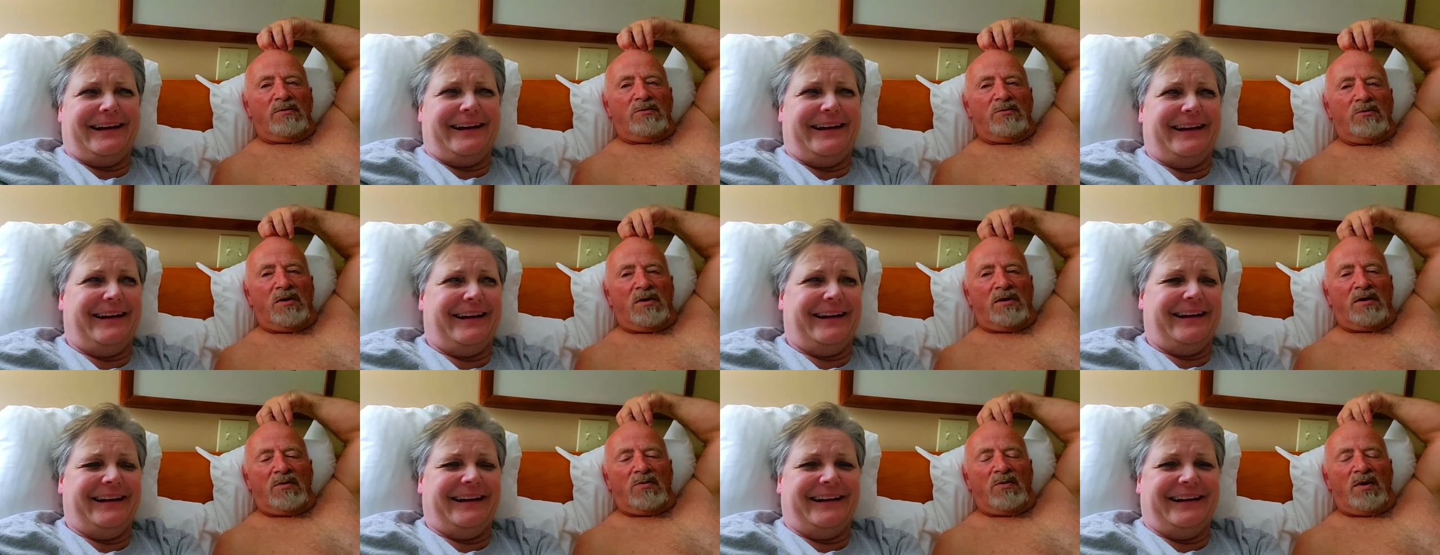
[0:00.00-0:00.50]

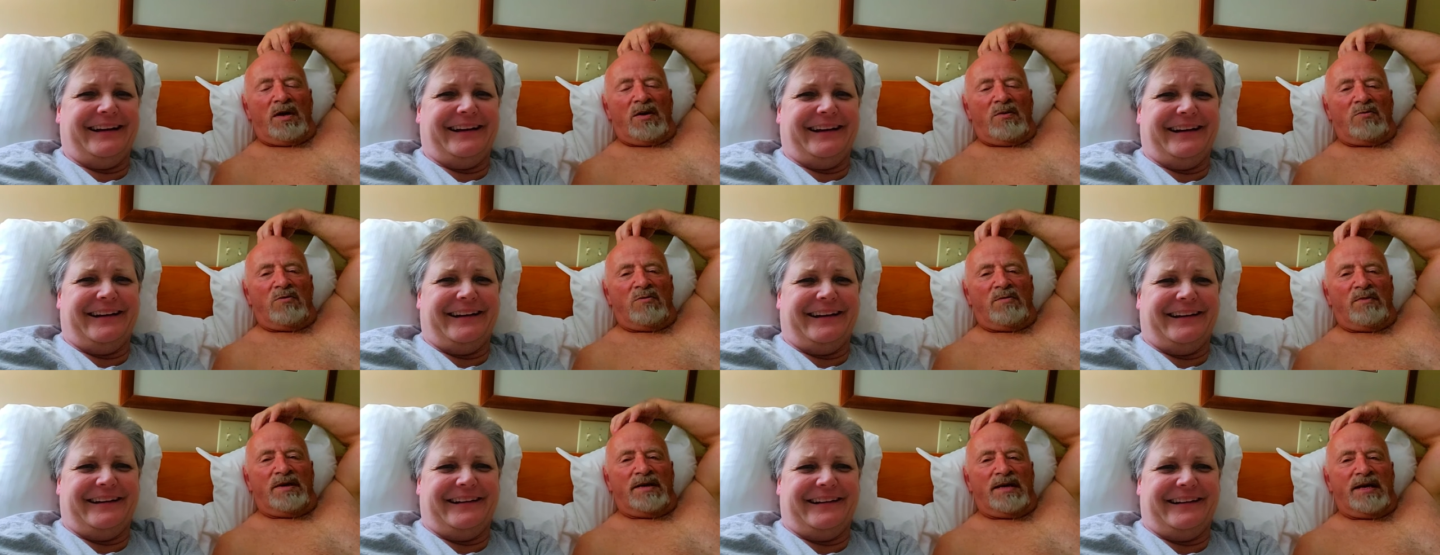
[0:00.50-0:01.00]
Speaker 1: drunken
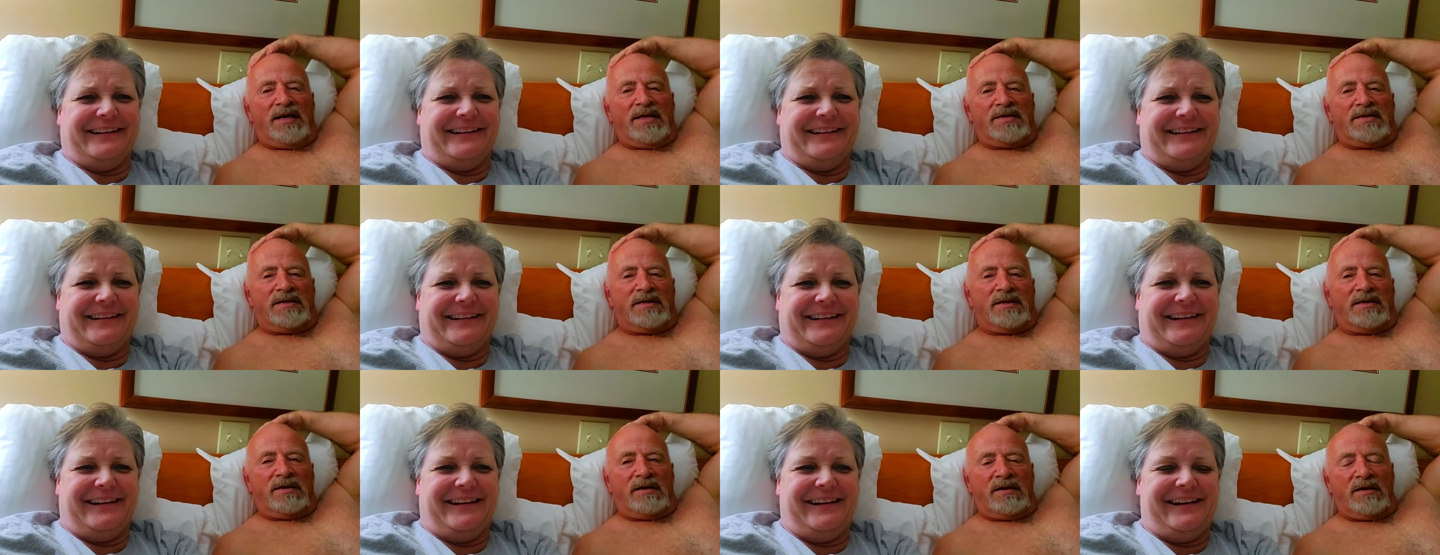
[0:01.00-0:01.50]
white woman
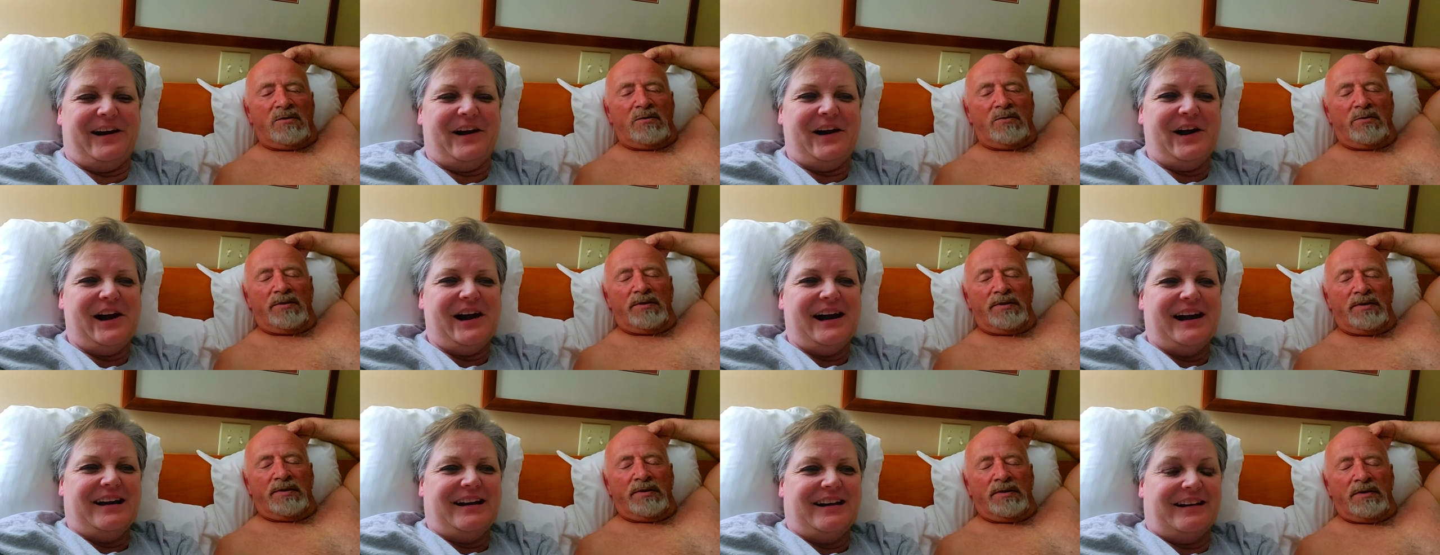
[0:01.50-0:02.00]
dancing thing
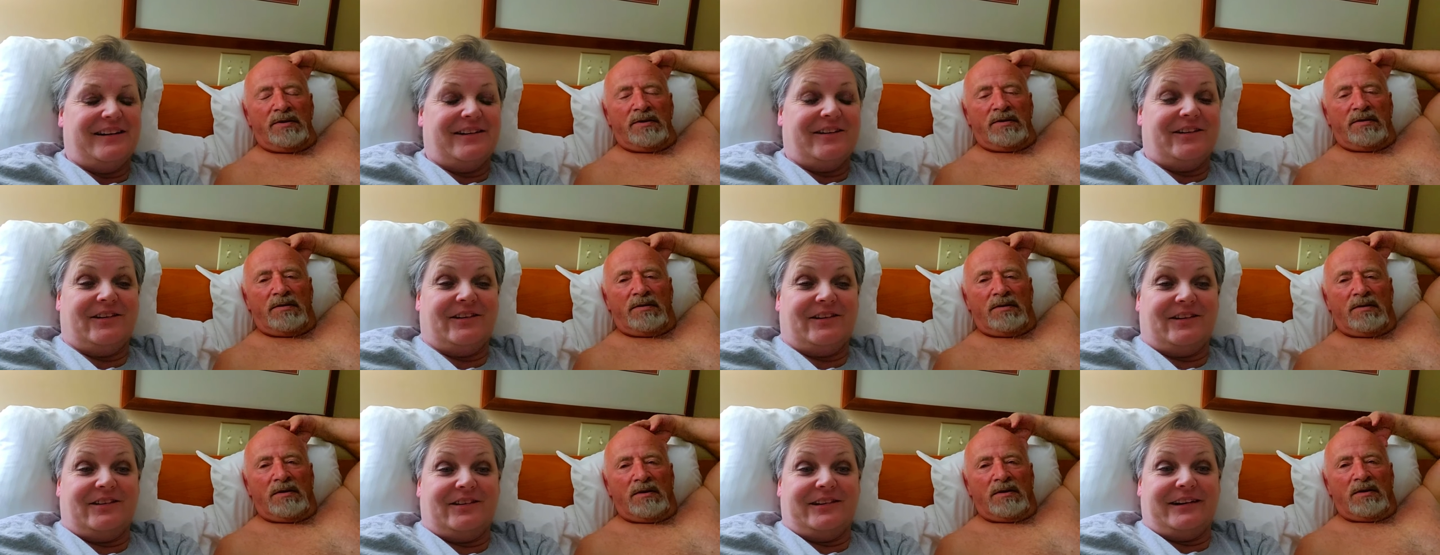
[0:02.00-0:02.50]
going on.
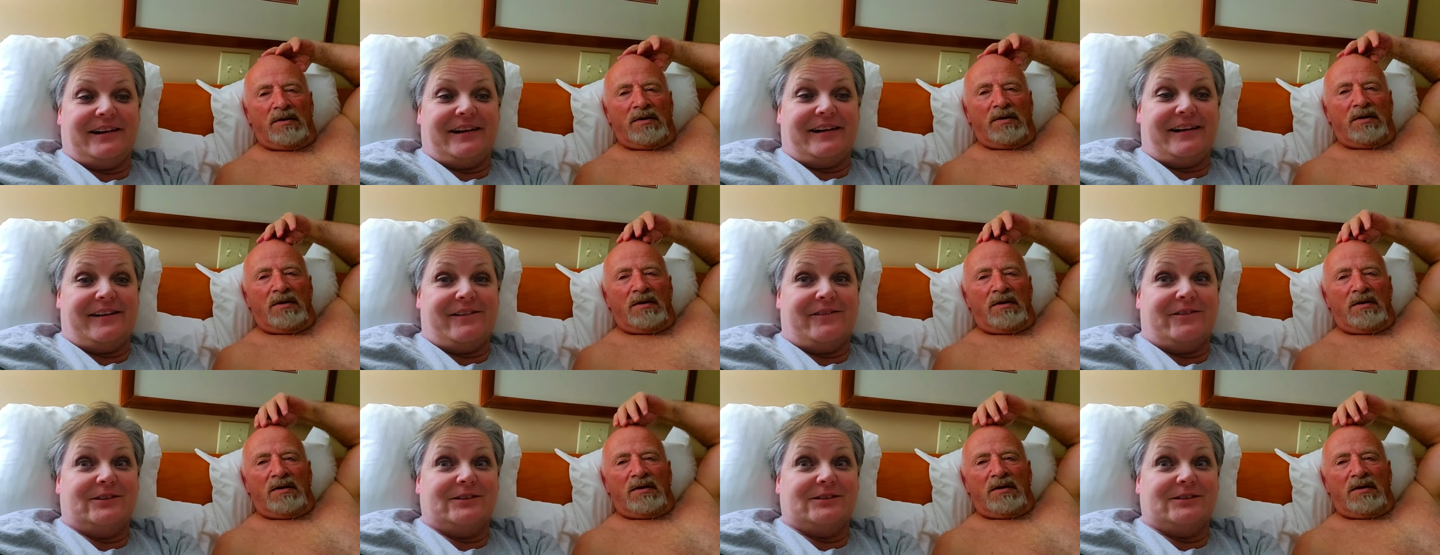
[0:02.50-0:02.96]
Oh yeah, it